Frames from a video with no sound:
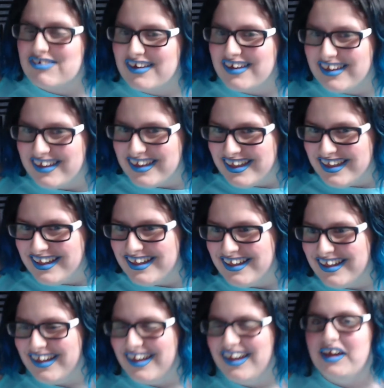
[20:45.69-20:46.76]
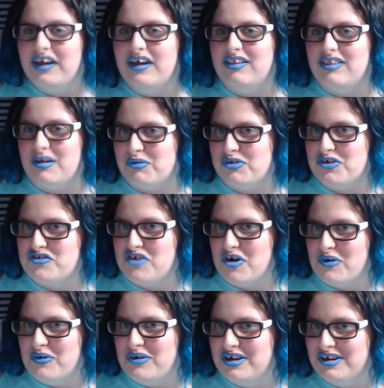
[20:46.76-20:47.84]
That was a
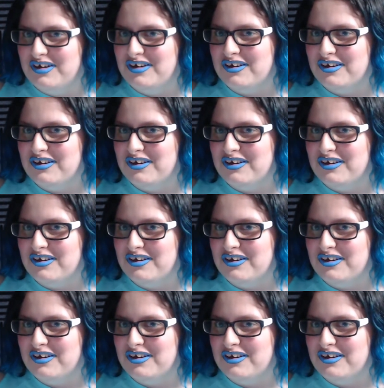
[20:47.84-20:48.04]
joke.